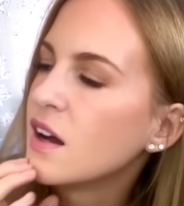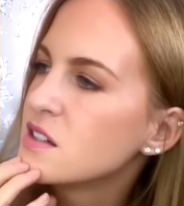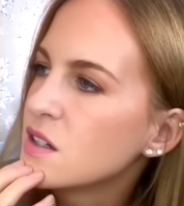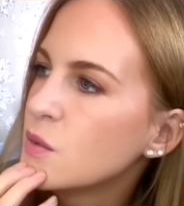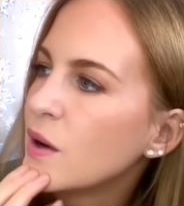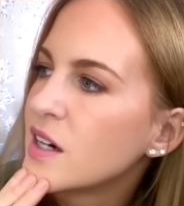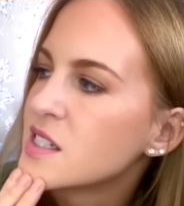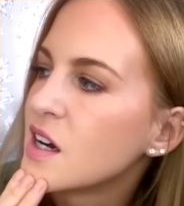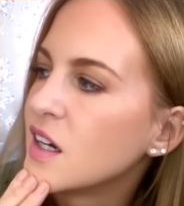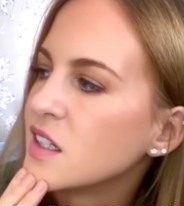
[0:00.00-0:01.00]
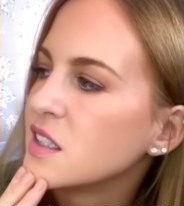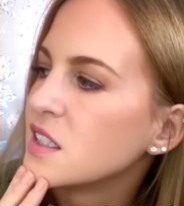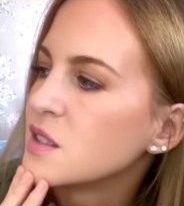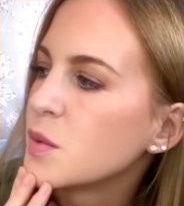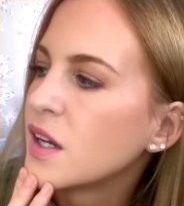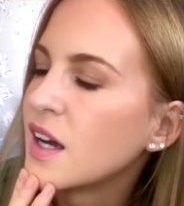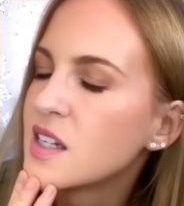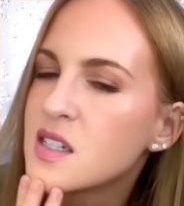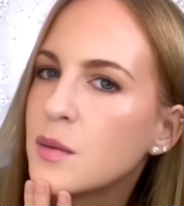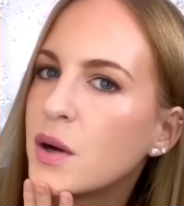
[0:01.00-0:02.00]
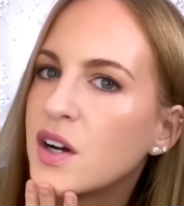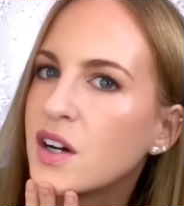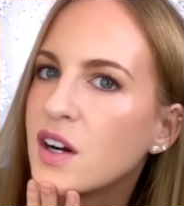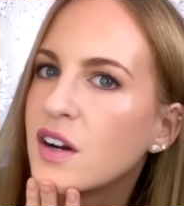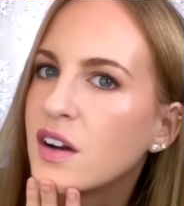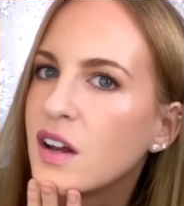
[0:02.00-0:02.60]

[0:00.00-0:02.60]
don't know where Scotland is, but last time I heard